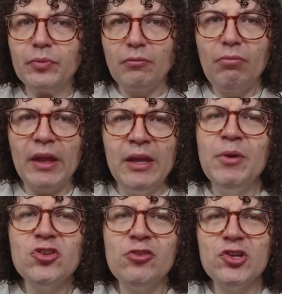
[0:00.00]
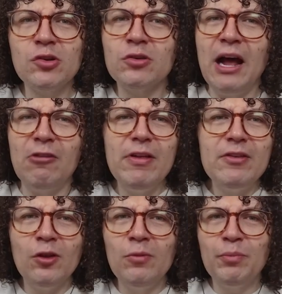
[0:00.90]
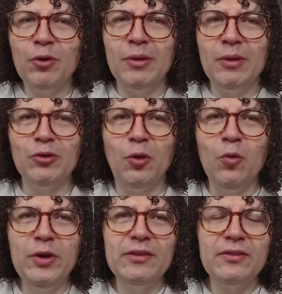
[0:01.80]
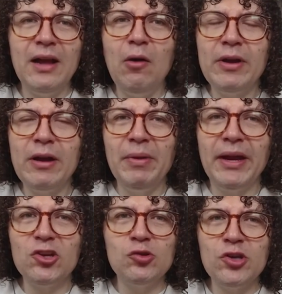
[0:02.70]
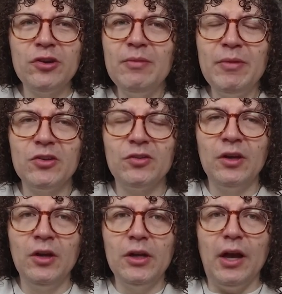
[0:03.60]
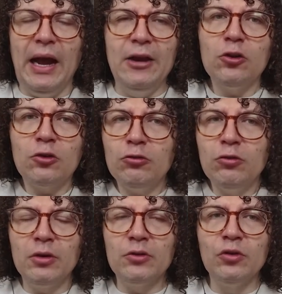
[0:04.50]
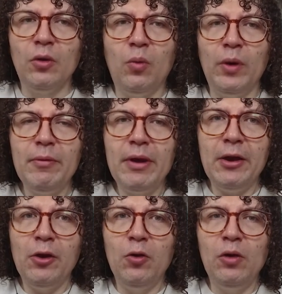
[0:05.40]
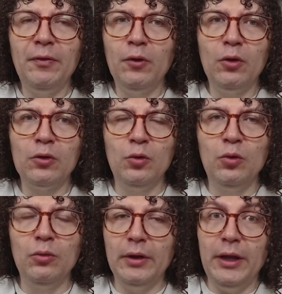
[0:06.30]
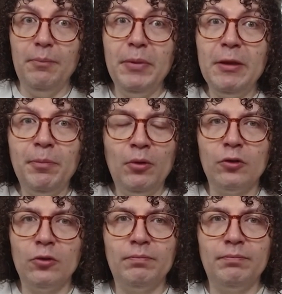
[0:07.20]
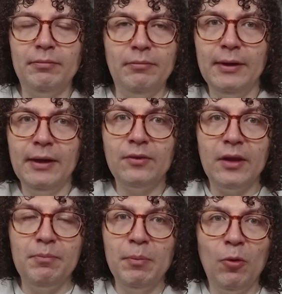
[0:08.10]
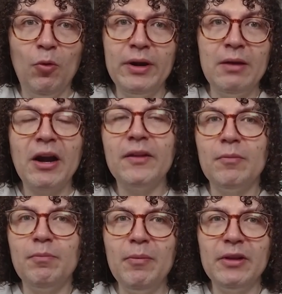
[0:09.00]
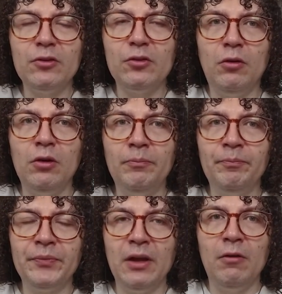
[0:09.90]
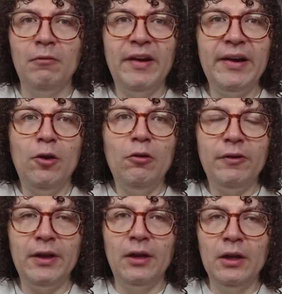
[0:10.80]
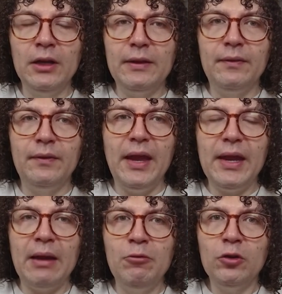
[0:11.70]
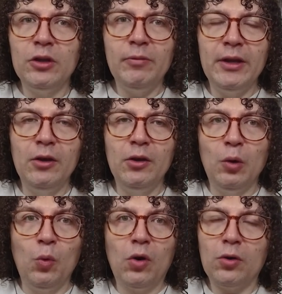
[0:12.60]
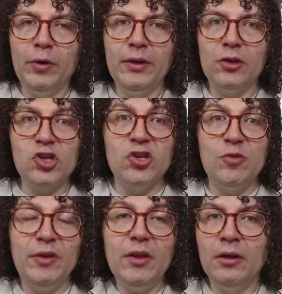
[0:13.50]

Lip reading: image generation already solved problems. So who needs now an application to generate images? And not true. So whenever I go and talk to people, so let's say people who are in the marketing department and so on, very often they have not even worked with ChatGPT.